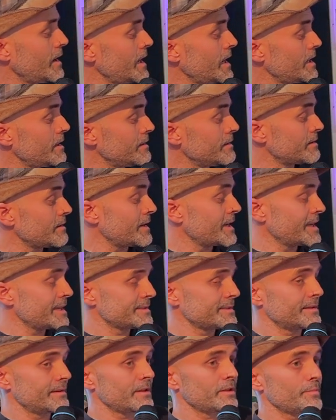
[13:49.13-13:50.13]
And I
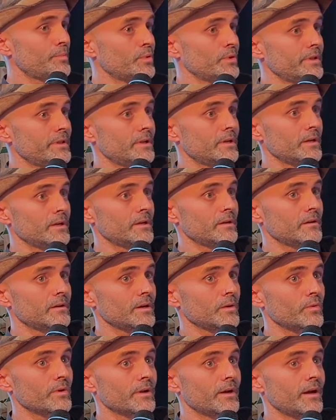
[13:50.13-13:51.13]
guess another point that I
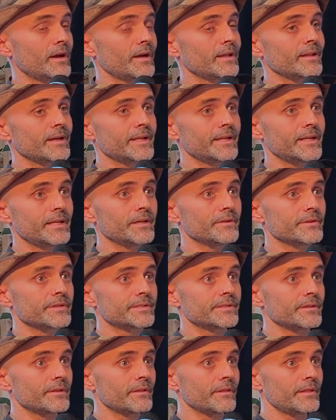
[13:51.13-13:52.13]
want to highlight here is
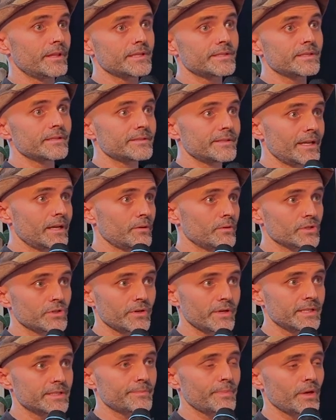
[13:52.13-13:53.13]
that this is now a
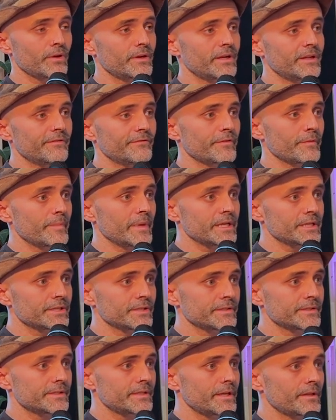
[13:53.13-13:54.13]
transparent
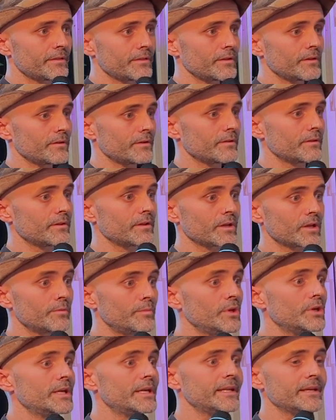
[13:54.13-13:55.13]
information set that the
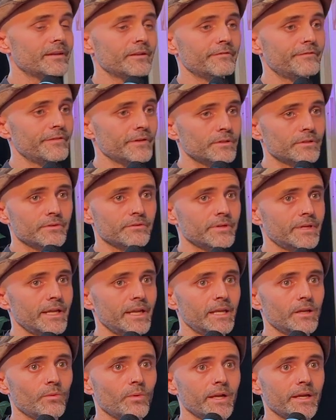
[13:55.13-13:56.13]
community can filter in
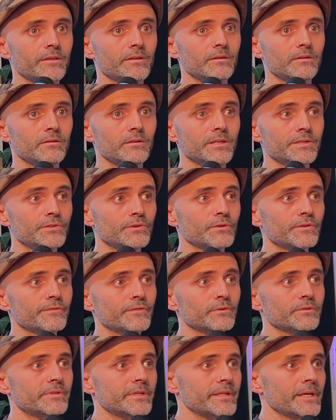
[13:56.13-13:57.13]
any way that is
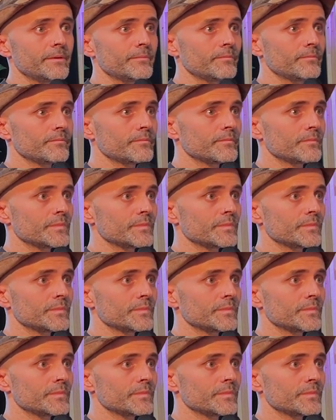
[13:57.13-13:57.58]
useful to them.